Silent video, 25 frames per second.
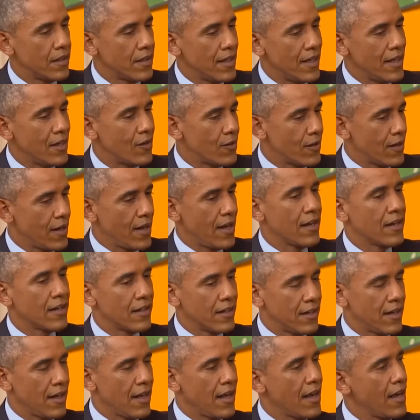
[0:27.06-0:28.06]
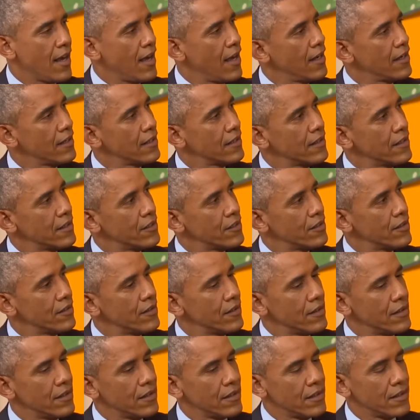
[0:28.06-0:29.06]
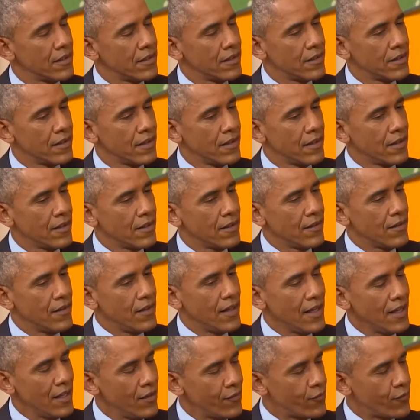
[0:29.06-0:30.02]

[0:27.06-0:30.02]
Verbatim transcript: for the YouTube Asks Obama hashtag on Twitter.